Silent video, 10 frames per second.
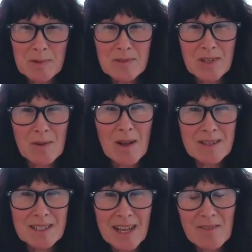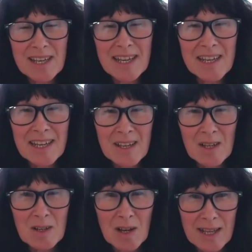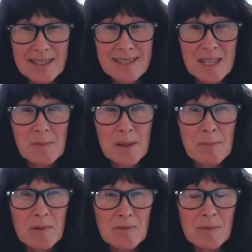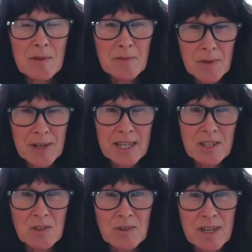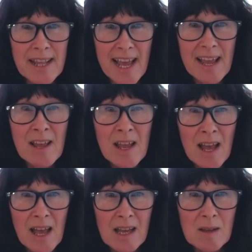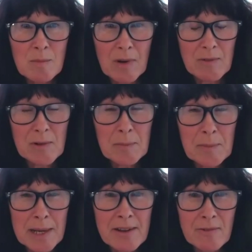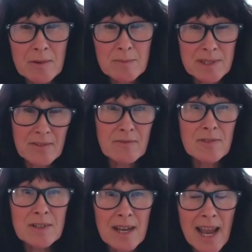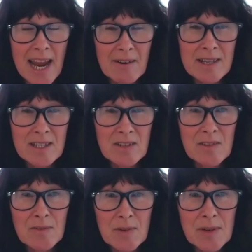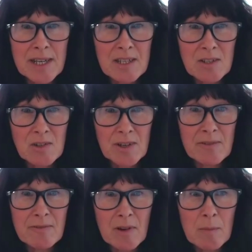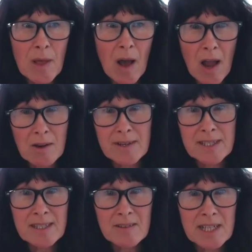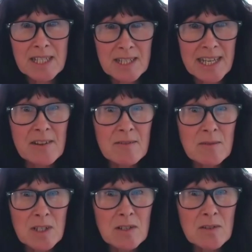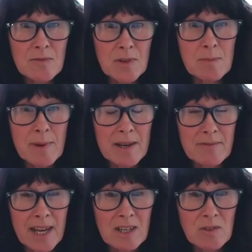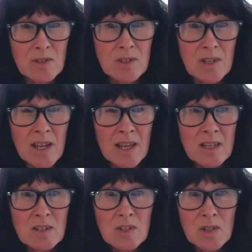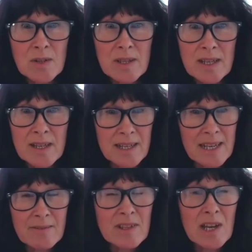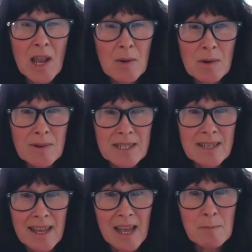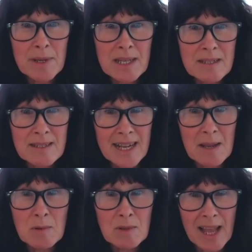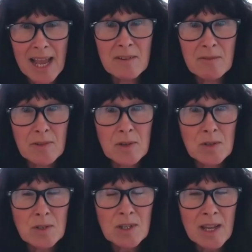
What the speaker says: So I definitely like to see people from the food industry there, preferably from different areas of the food industry, from the high risk ready-to-eat chilled food manufacturers to even the lower risk ambient stable canned foods.